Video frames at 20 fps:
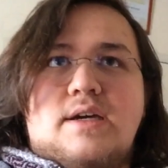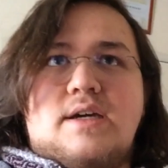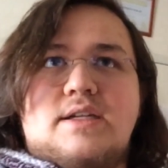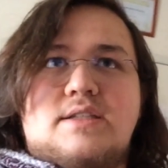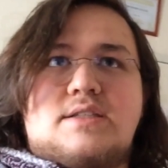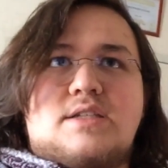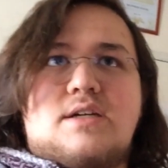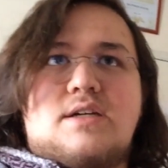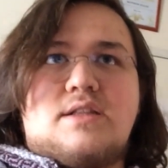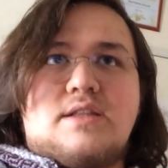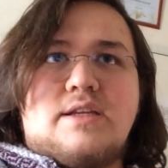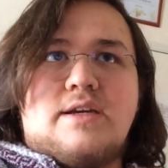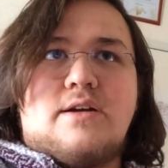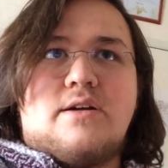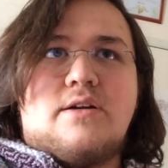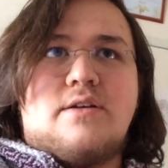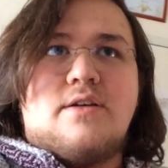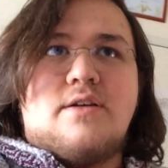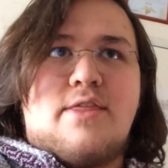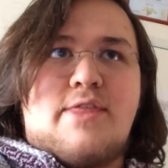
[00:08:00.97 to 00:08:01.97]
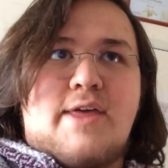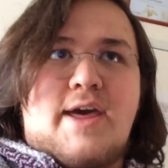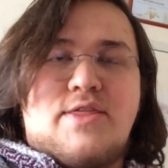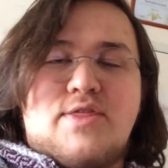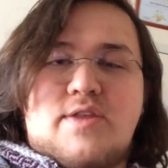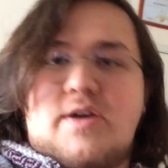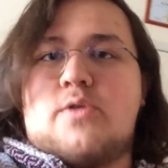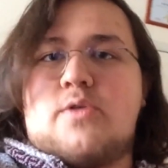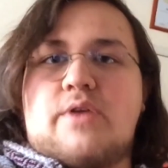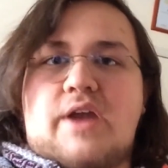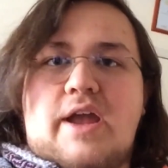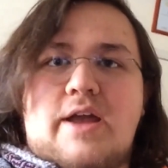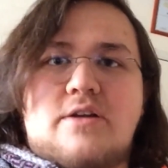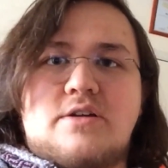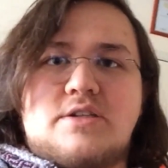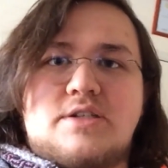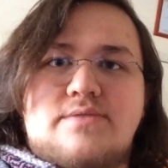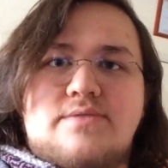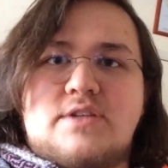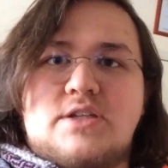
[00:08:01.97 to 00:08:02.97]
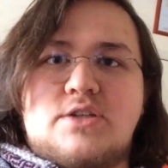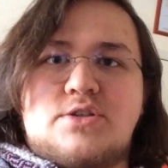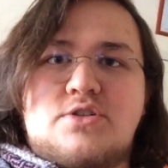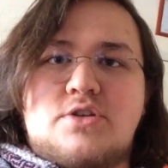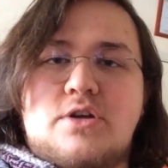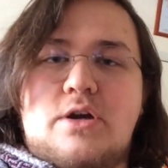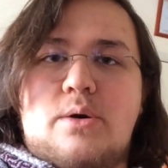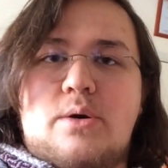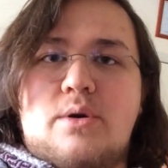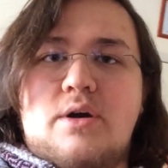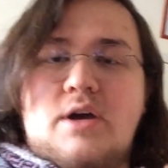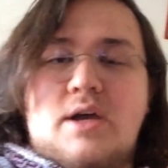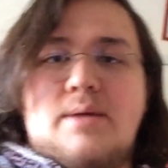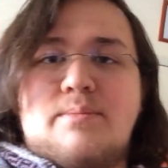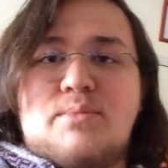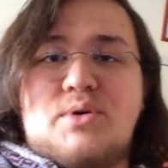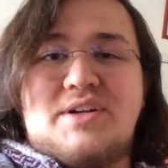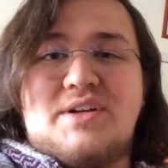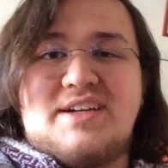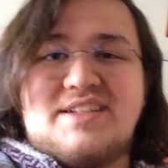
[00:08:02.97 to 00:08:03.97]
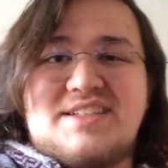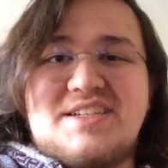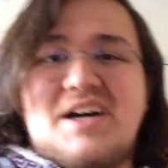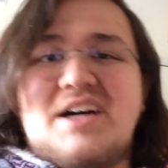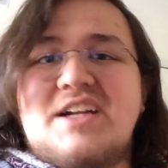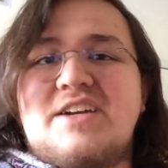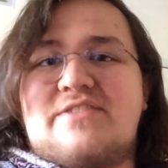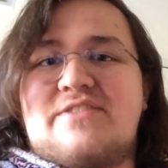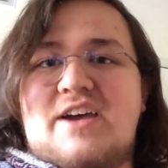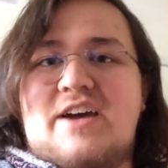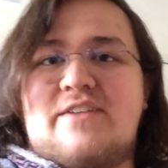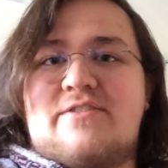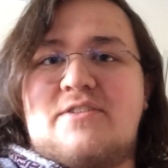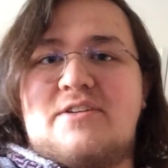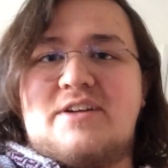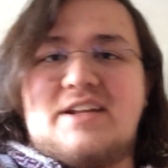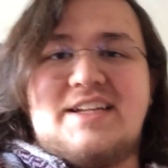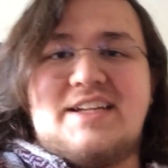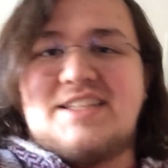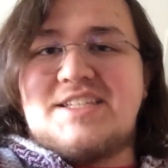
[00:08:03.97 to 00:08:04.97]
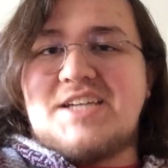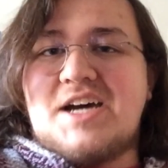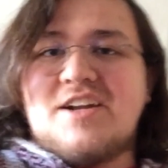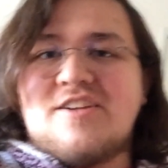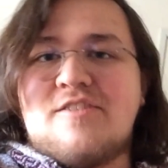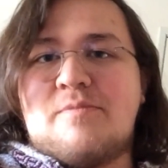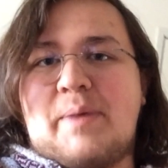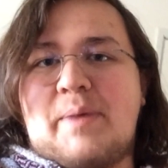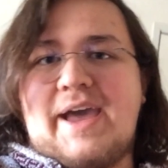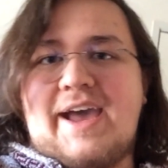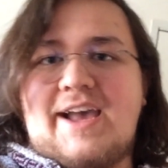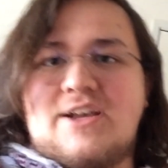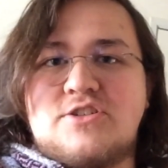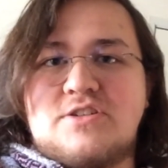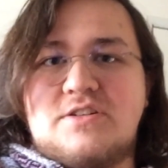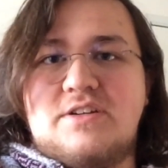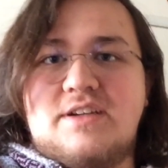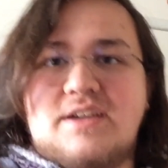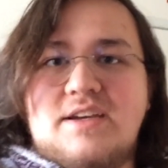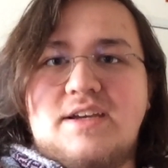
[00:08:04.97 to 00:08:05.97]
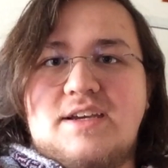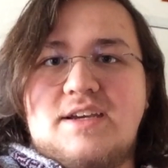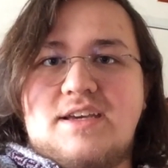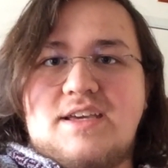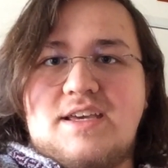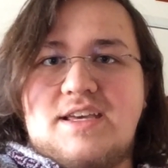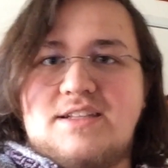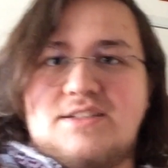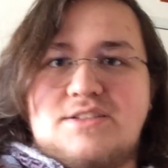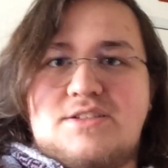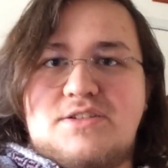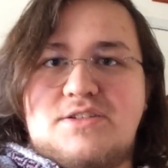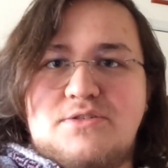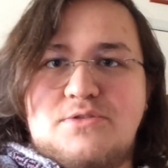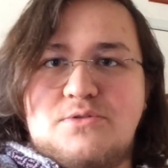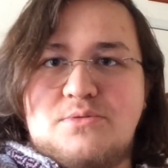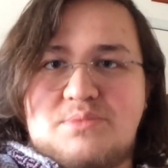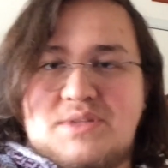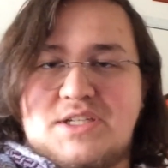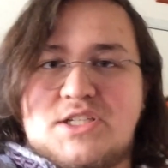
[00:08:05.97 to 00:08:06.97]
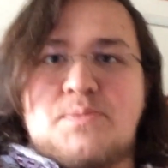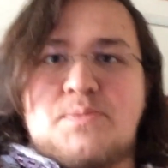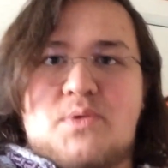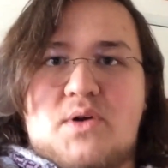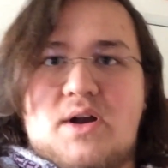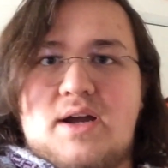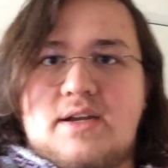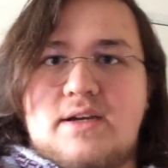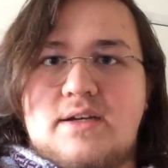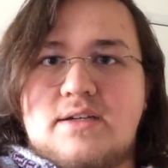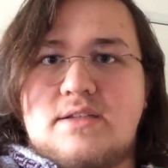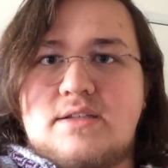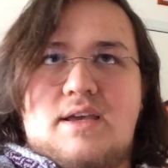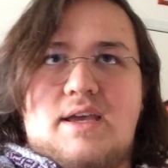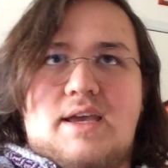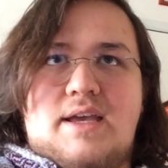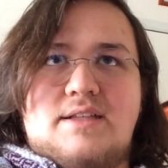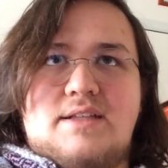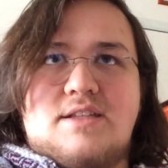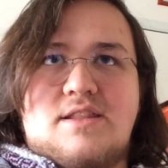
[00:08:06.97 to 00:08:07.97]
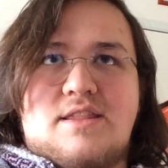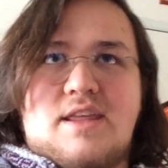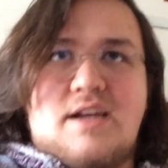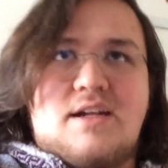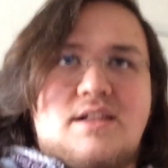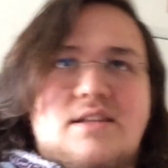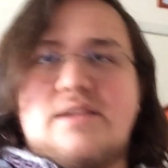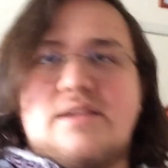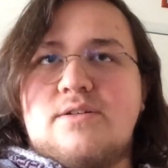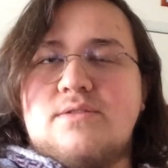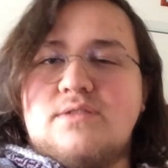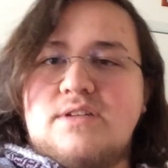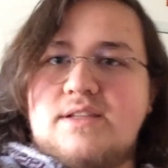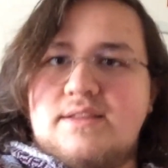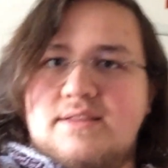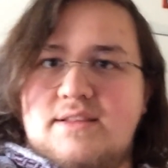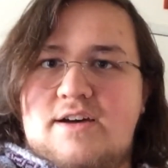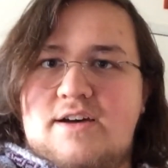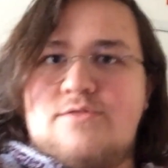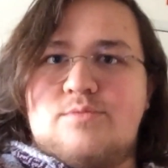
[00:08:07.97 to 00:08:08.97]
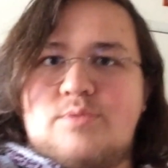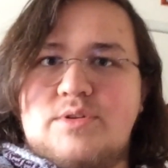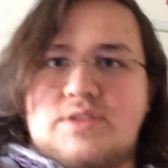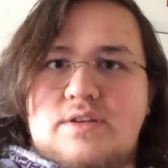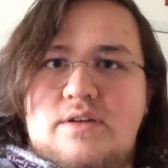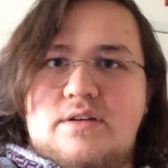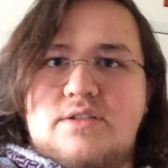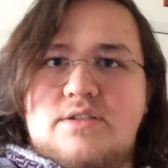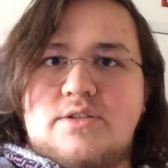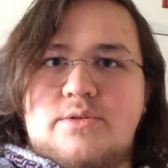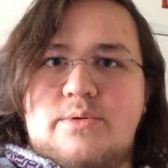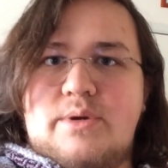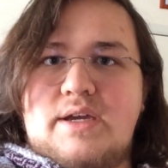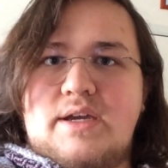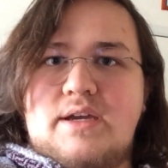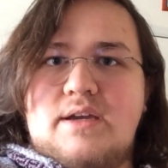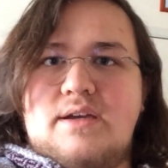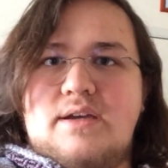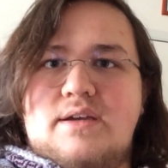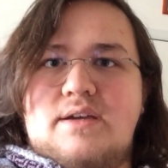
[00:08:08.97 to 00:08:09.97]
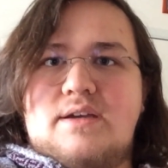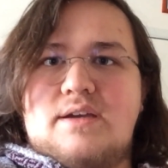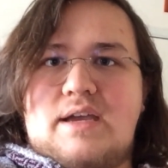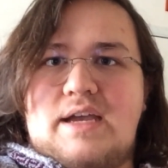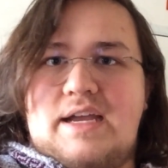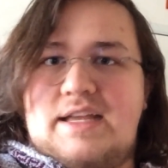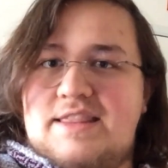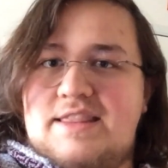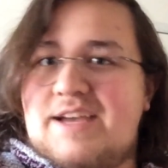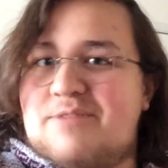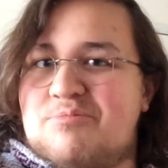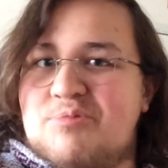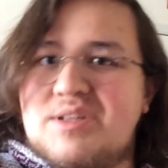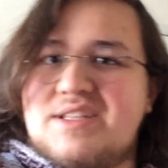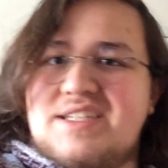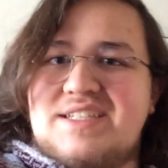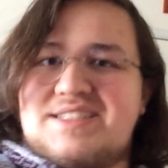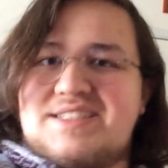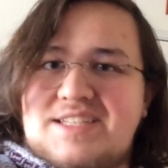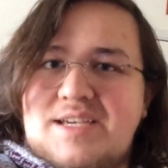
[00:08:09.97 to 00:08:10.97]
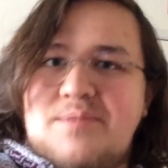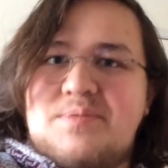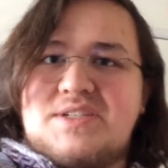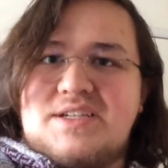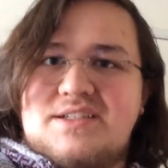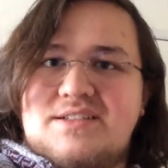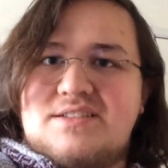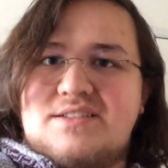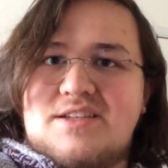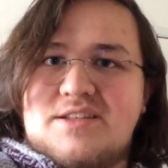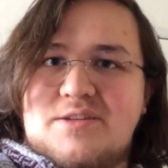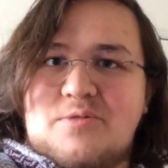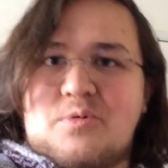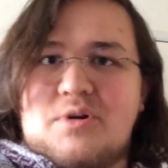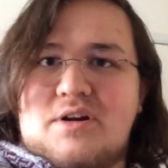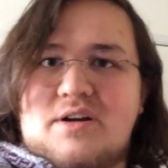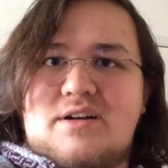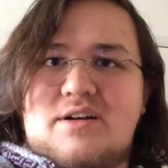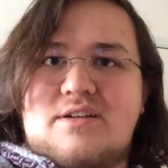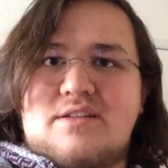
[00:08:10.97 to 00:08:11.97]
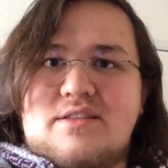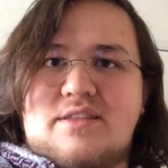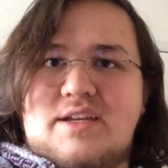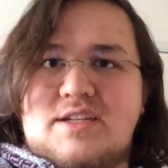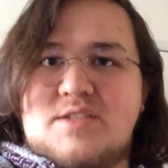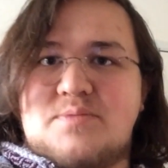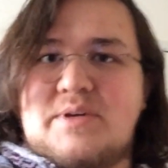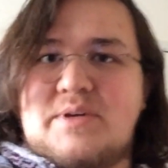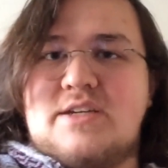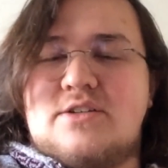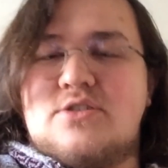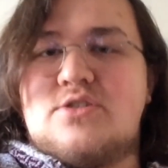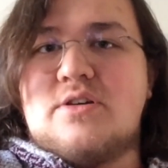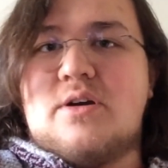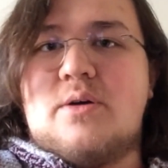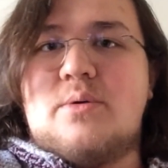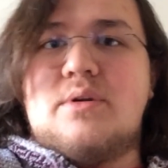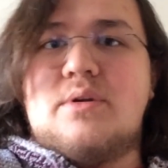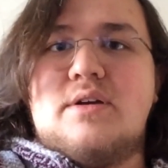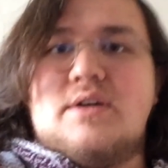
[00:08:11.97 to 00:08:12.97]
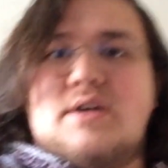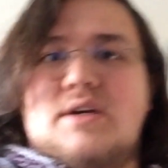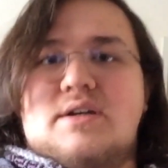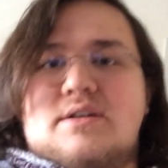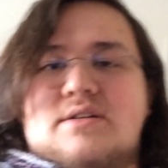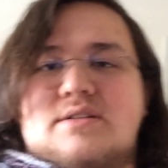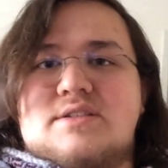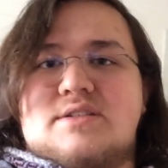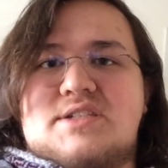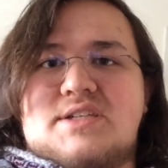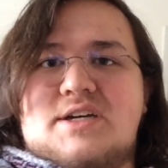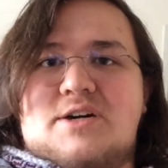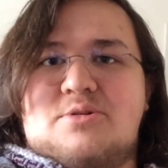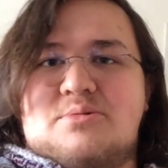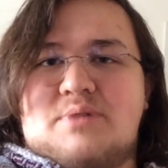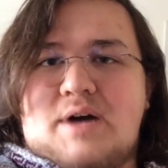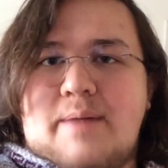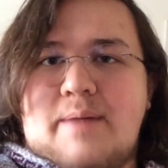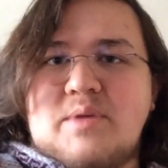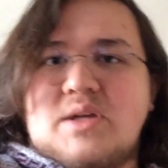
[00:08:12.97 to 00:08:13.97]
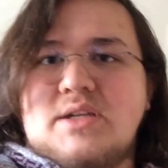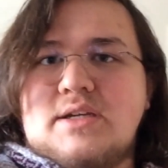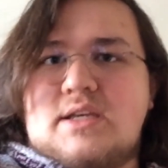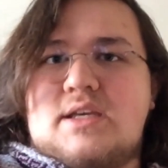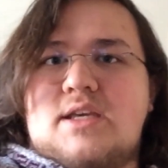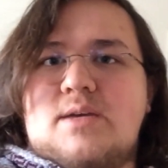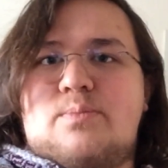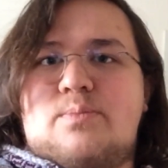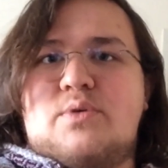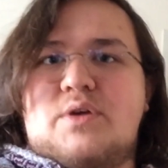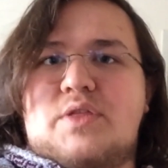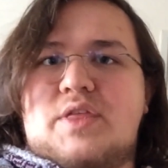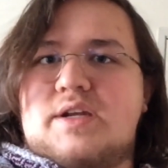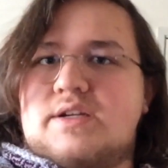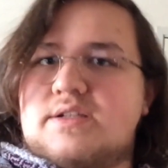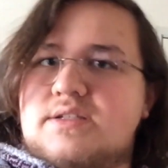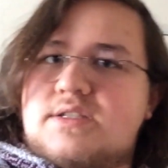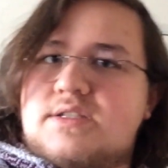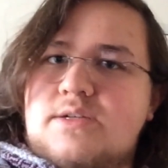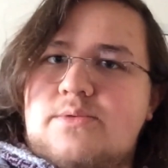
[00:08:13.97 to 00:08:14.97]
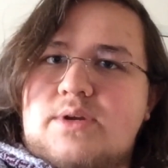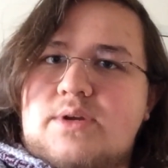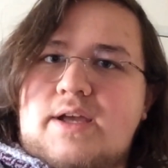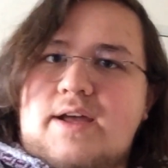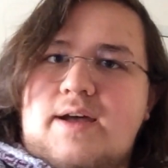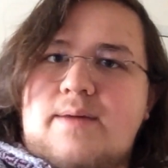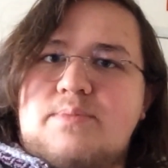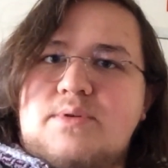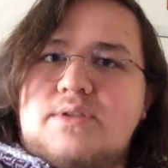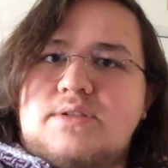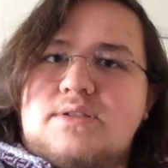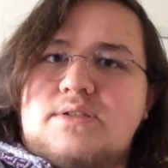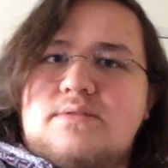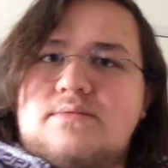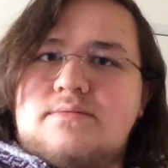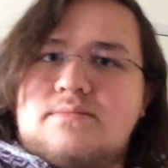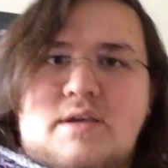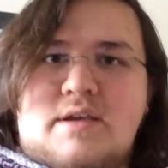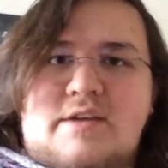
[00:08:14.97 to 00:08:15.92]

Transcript: It's clear that the creators of this show put a ton of effort and a ton of passion into this product. And they clearly love what they're doing, and that really seeps into the work that is being shown. So I'm gonna keep with it and see what happens.